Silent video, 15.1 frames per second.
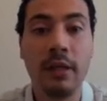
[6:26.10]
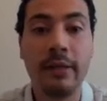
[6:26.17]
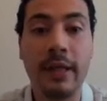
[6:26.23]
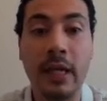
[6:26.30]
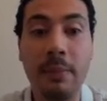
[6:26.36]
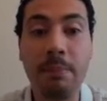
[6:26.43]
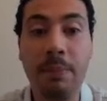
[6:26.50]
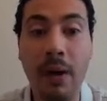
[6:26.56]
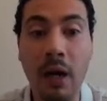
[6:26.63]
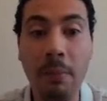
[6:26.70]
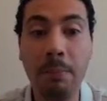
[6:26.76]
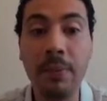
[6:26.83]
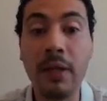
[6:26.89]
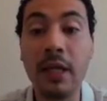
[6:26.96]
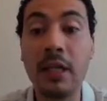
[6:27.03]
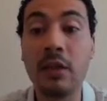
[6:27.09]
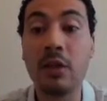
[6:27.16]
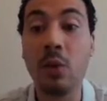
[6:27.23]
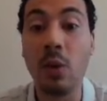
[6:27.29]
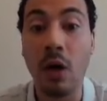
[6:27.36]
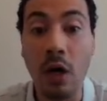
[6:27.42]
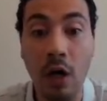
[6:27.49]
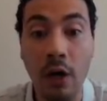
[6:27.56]
They bump
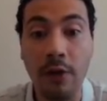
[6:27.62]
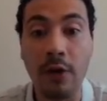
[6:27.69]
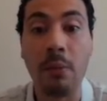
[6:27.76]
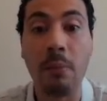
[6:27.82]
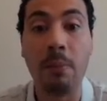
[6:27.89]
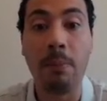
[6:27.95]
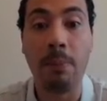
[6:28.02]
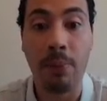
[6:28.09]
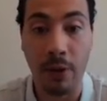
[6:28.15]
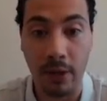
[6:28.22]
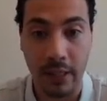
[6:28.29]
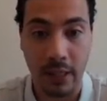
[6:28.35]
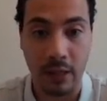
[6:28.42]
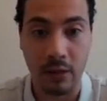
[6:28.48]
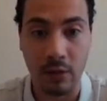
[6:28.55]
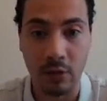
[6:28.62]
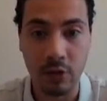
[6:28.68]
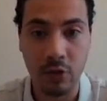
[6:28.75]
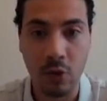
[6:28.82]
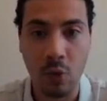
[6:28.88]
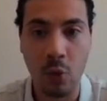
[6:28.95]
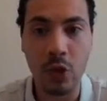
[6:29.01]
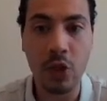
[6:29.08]
into other particles,
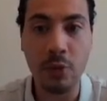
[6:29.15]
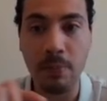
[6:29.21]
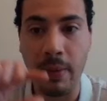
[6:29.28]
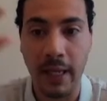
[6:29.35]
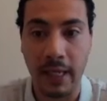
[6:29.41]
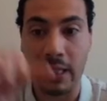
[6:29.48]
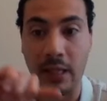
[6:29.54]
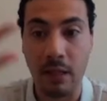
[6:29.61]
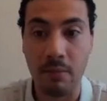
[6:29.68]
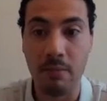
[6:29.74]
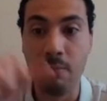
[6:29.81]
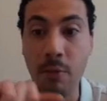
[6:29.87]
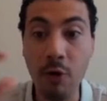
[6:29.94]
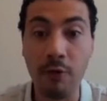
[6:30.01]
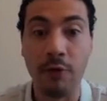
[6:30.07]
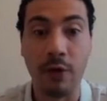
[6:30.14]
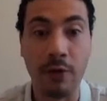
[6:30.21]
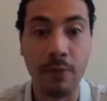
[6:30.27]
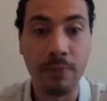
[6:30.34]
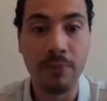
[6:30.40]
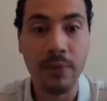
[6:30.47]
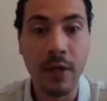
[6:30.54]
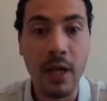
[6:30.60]
which make them move.
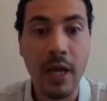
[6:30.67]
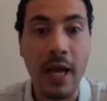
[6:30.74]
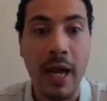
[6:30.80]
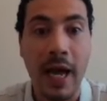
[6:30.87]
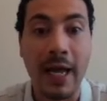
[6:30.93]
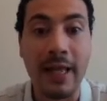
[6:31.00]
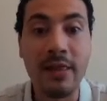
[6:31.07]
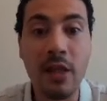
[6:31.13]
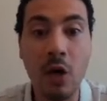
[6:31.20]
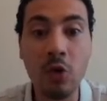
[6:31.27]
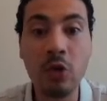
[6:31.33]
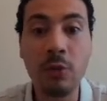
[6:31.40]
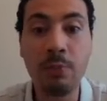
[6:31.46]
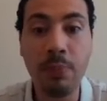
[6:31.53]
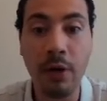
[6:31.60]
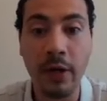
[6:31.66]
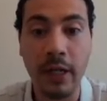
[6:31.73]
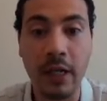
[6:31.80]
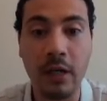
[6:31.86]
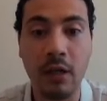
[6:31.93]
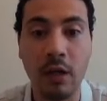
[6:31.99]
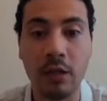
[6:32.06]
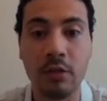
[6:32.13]
And those
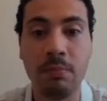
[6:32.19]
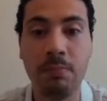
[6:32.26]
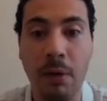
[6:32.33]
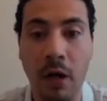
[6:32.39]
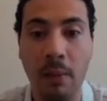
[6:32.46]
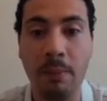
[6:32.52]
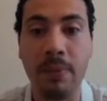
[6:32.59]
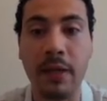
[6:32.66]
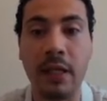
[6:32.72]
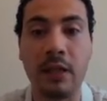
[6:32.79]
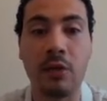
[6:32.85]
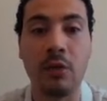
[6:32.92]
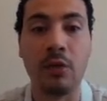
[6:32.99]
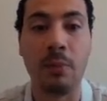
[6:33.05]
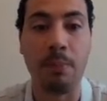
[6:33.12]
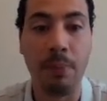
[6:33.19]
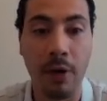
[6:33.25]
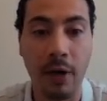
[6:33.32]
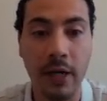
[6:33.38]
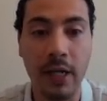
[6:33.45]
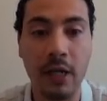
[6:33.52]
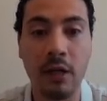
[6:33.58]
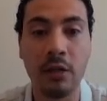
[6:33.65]
particles bump into the
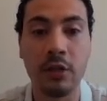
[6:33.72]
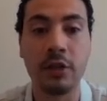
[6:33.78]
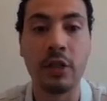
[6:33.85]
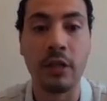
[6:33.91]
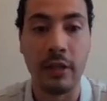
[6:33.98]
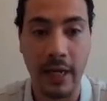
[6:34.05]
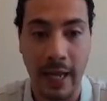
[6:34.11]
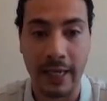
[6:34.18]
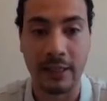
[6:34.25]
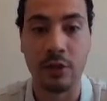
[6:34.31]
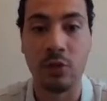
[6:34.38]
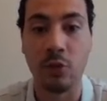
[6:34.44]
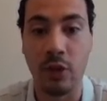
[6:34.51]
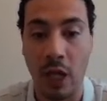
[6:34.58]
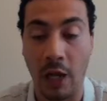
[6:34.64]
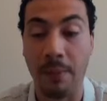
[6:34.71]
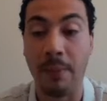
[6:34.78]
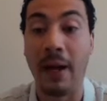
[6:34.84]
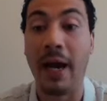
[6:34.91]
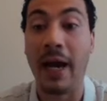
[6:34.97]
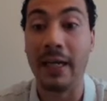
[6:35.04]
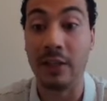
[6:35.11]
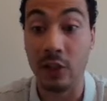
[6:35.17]
particles next to them,
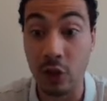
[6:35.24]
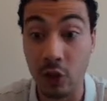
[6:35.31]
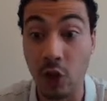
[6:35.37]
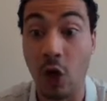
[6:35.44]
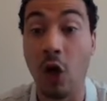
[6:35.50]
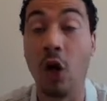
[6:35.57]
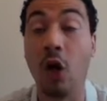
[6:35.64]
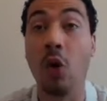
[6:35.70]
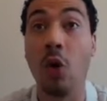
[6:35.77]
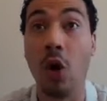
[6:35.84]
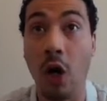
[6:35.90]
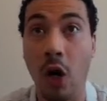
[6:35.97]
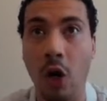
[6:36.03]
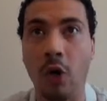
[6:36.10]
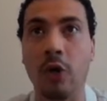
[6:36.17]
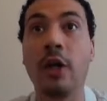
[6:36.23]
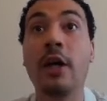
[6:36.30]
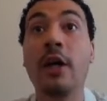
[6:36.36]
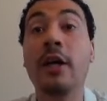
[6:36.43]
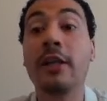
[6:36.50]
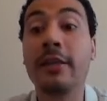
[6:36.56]
and so on.